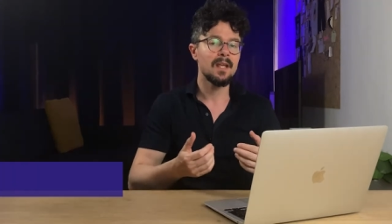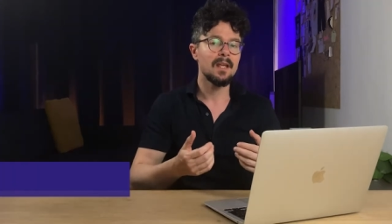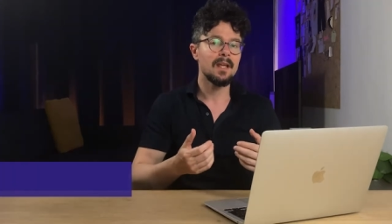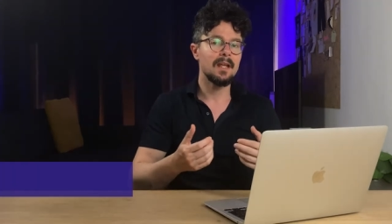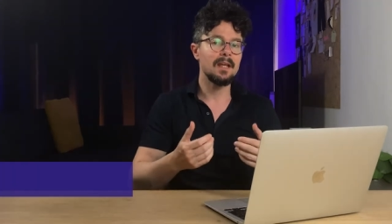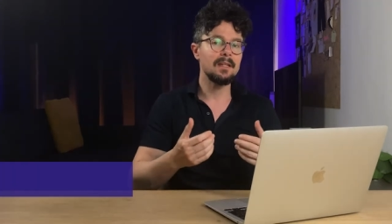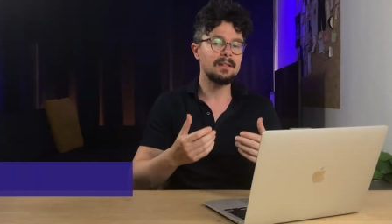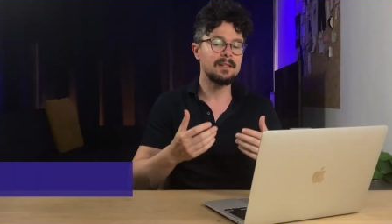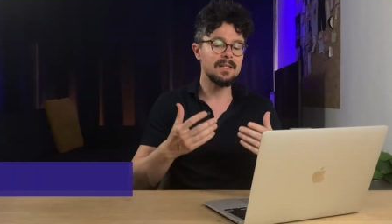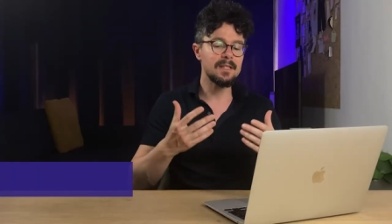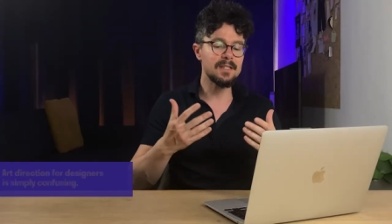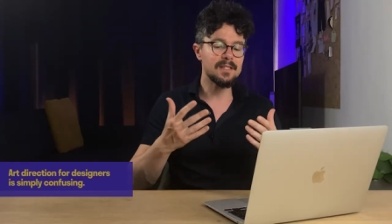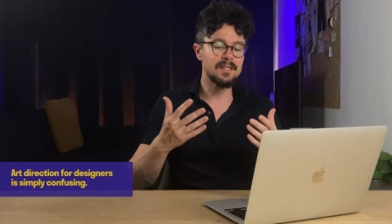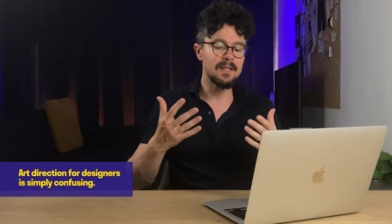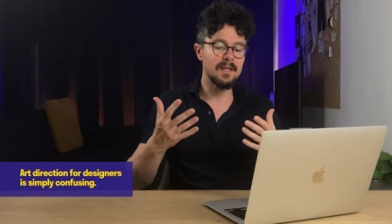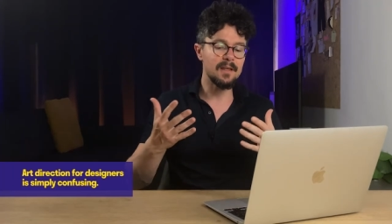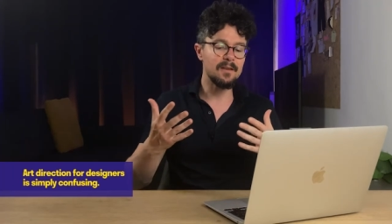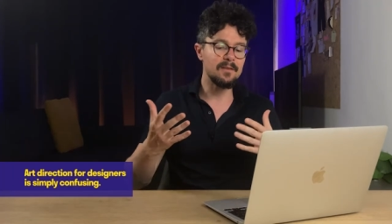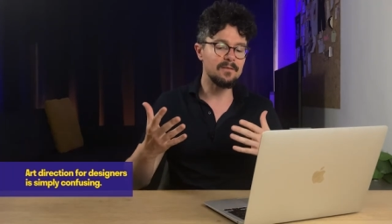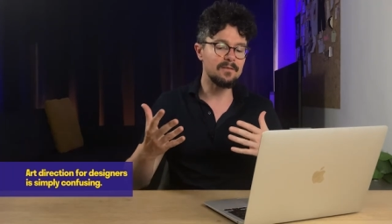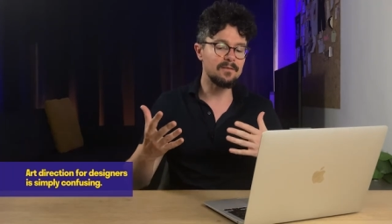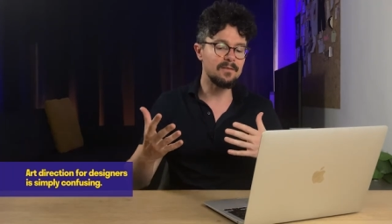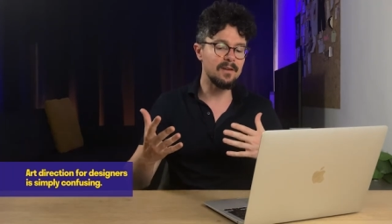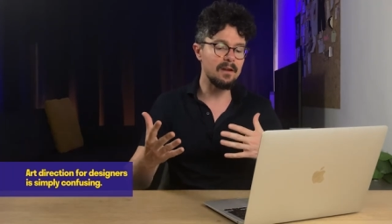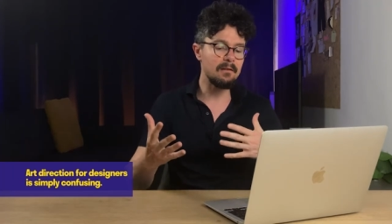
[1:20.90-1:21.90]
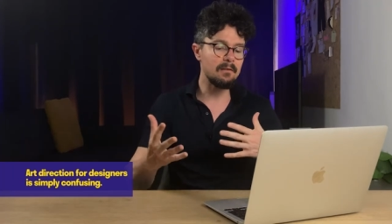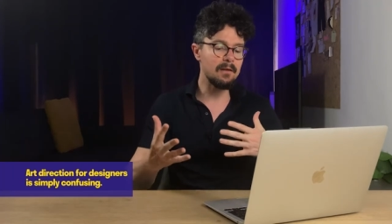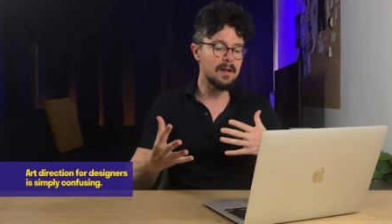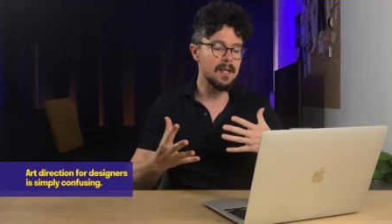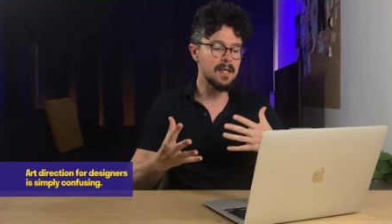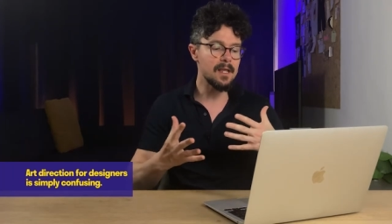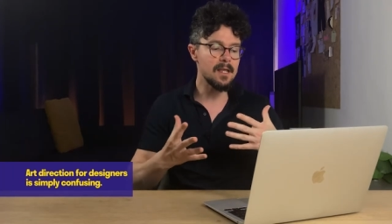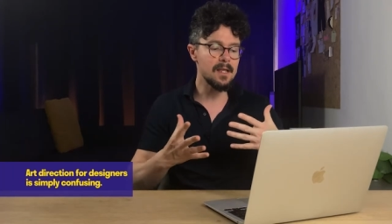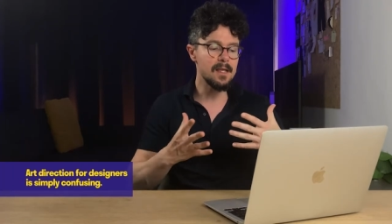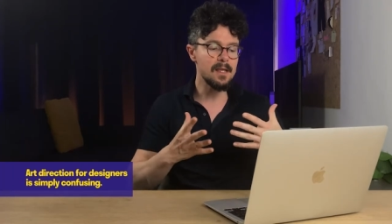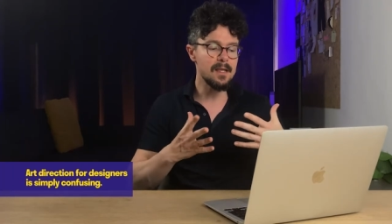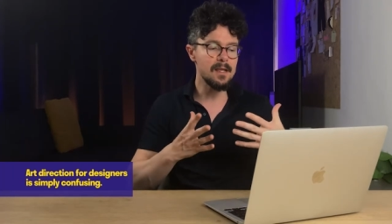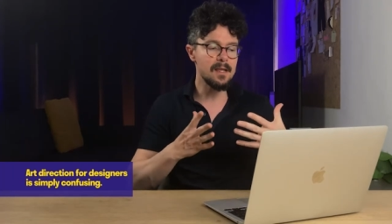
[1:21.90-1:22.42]
it is
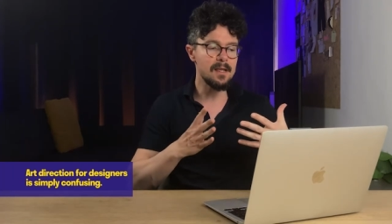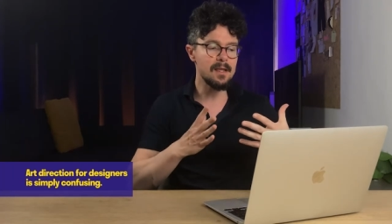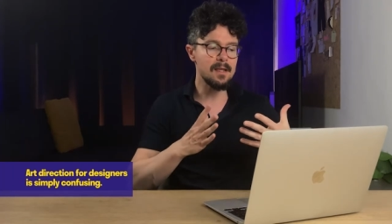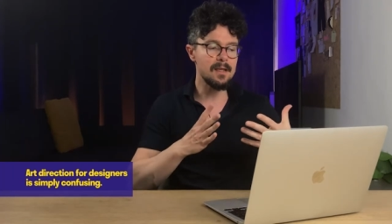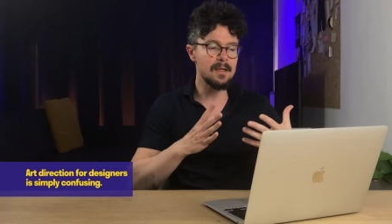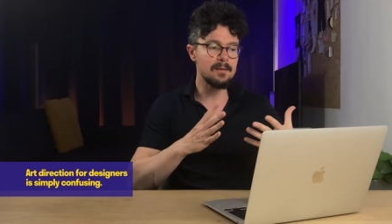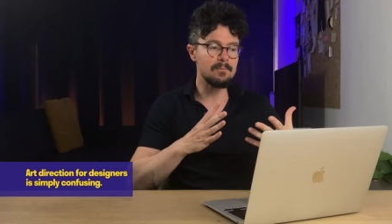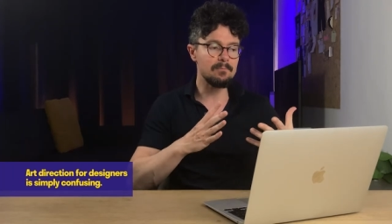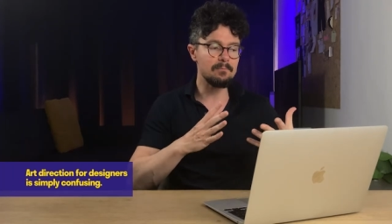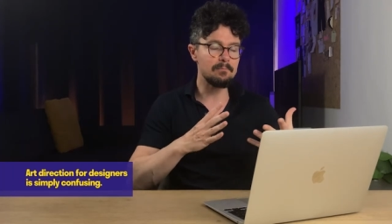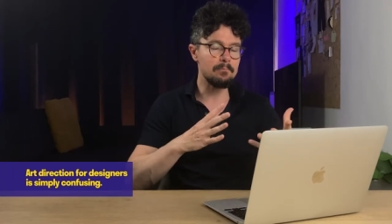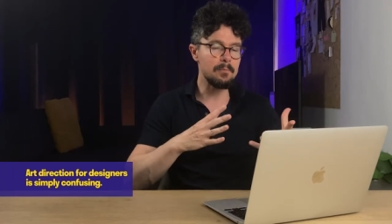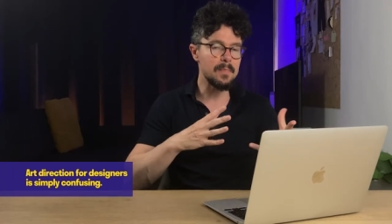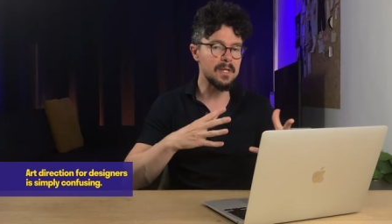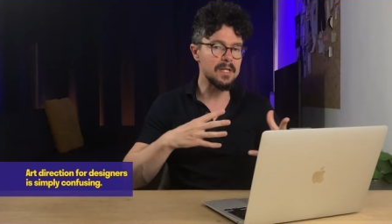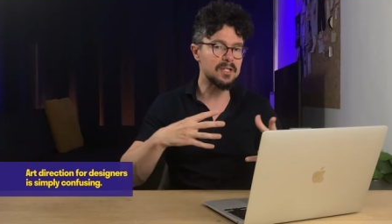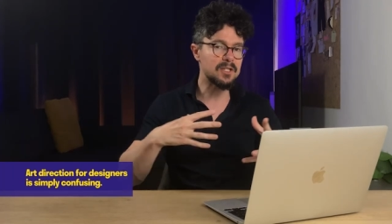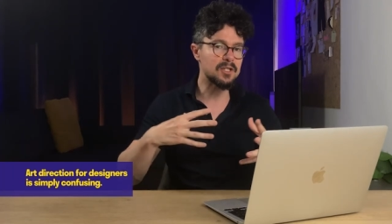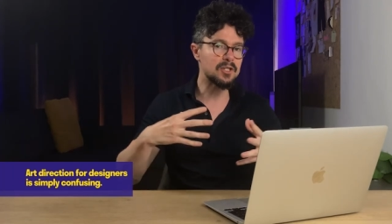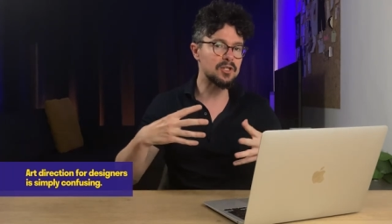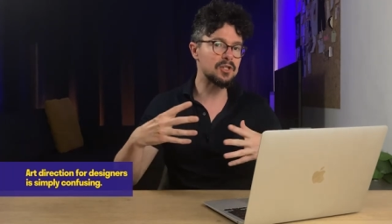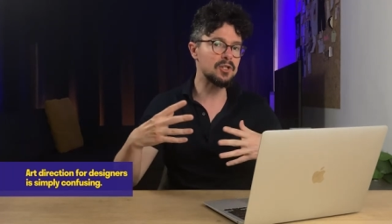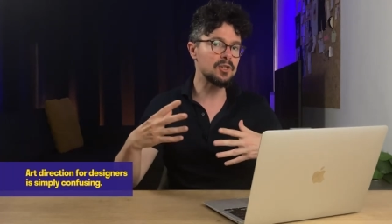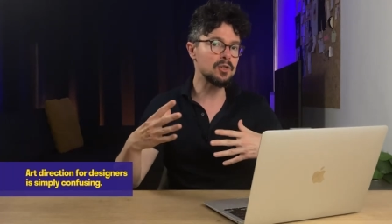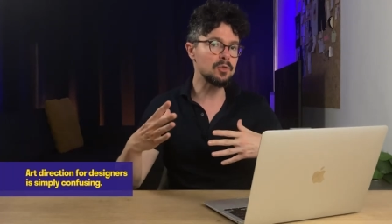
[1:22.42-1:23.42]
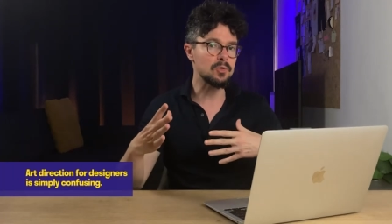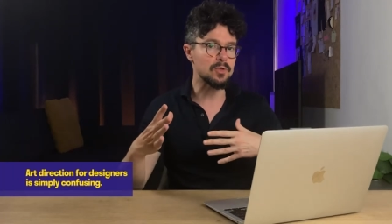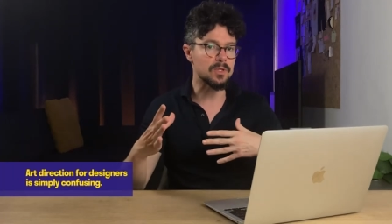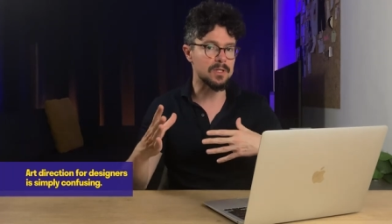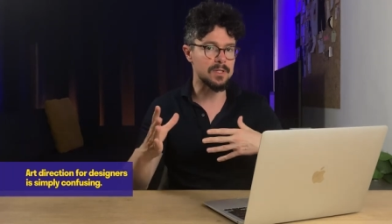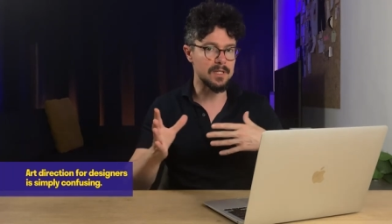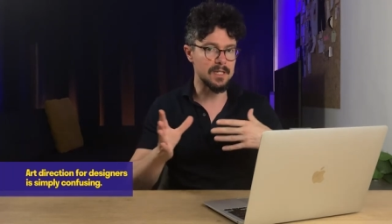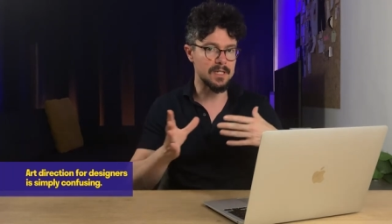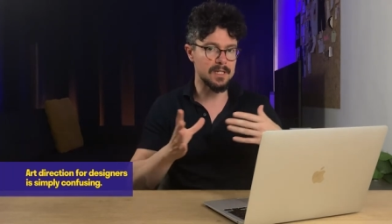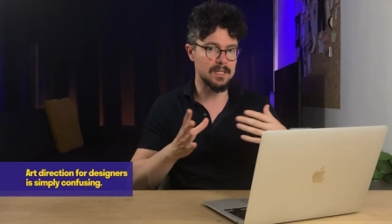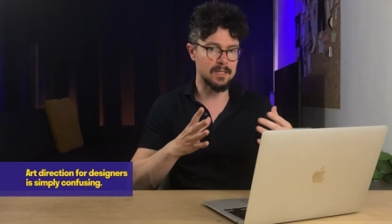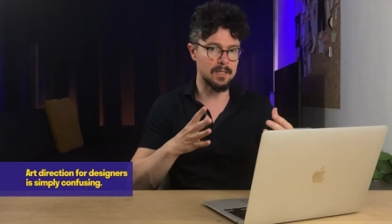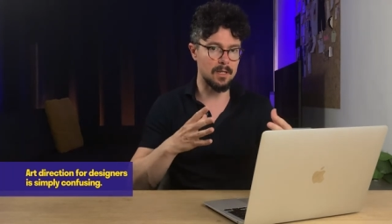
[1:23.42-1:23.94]
very misused
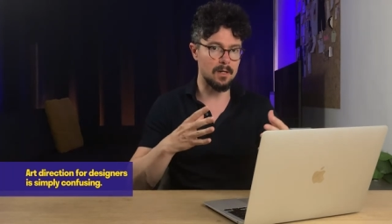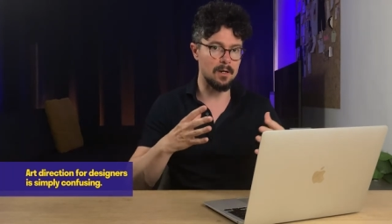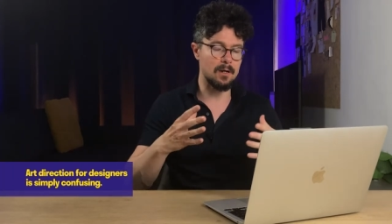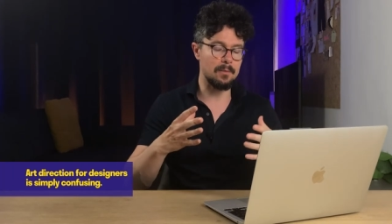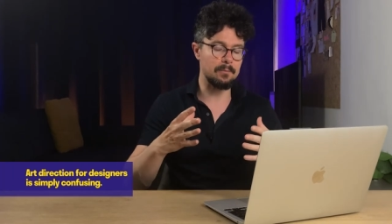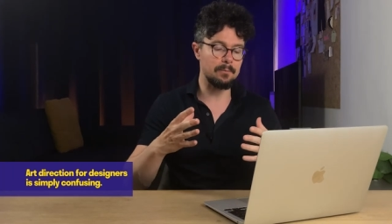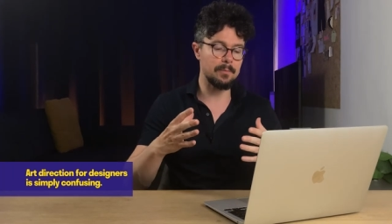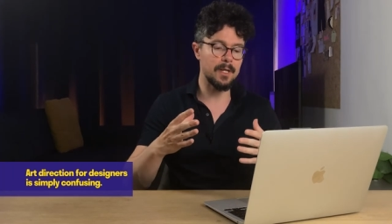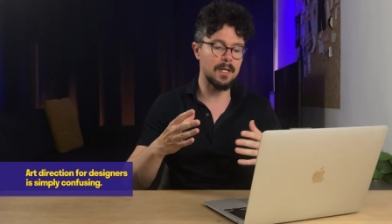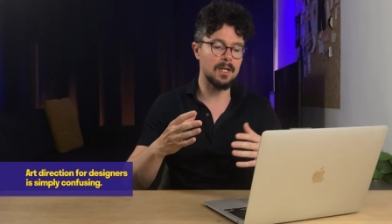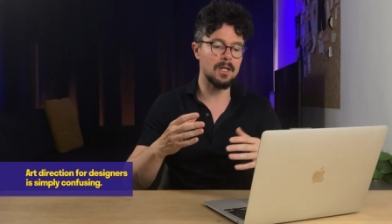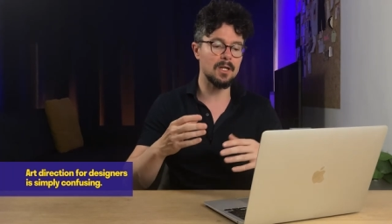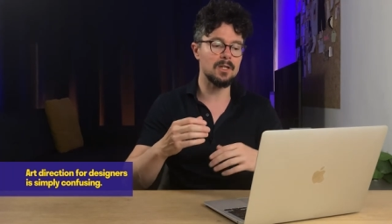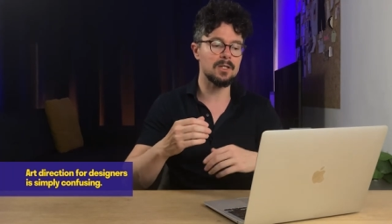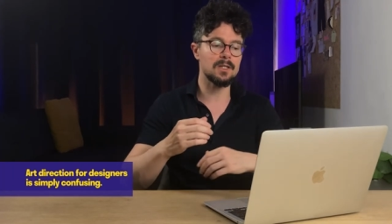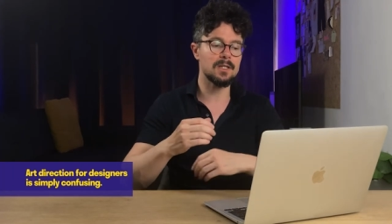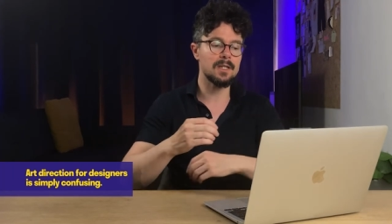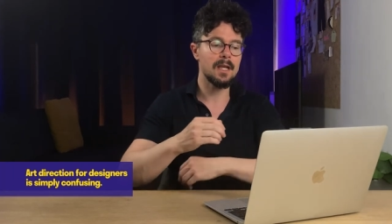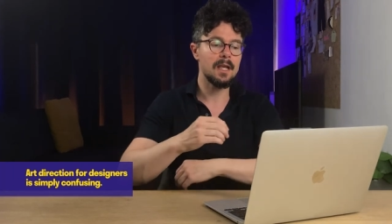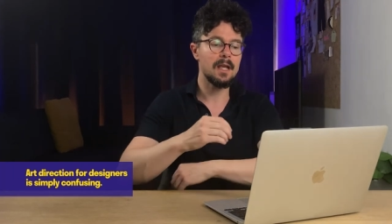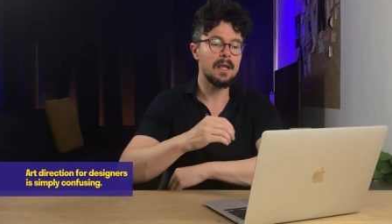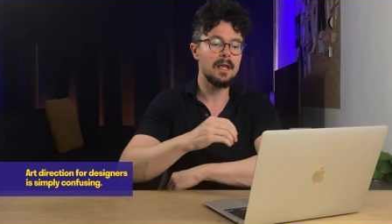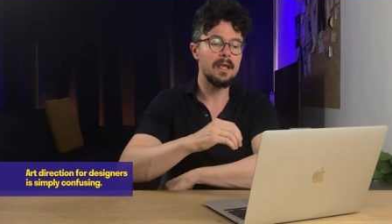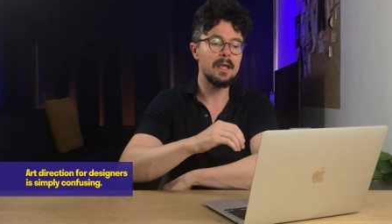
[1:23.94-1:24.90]
this term because